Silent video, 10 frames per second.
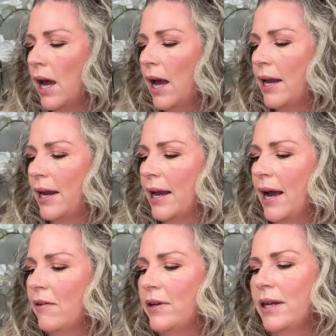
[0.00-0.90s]
And I
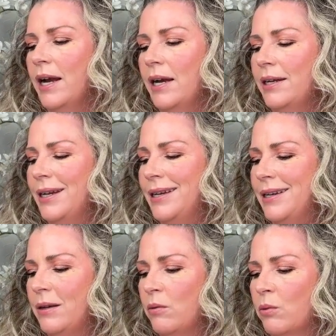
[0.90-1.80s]
haven't had
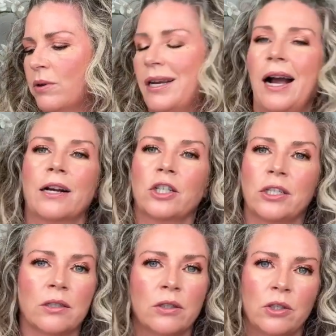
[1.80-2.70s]
any
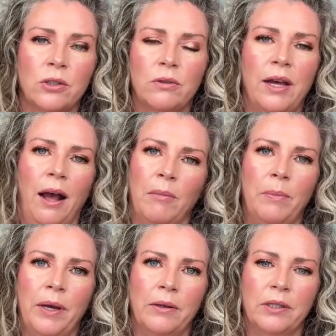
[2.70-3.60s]
reactions to the
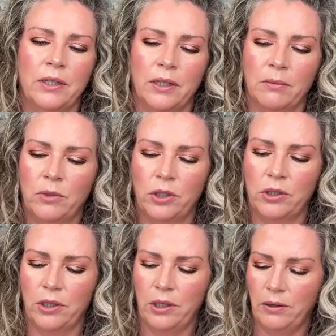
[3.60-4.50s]
Emepelle serum, just
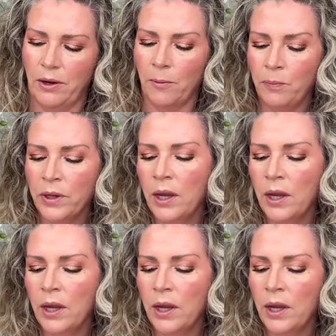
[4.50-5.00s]
so you know.